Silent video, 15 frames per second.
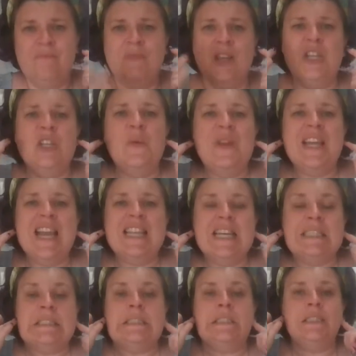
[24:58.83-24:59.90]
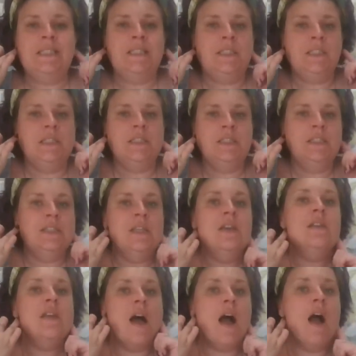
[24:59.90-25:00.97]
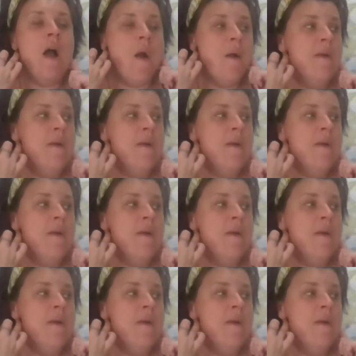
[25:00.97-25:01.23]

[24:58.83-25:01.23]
You know when you get that zing there?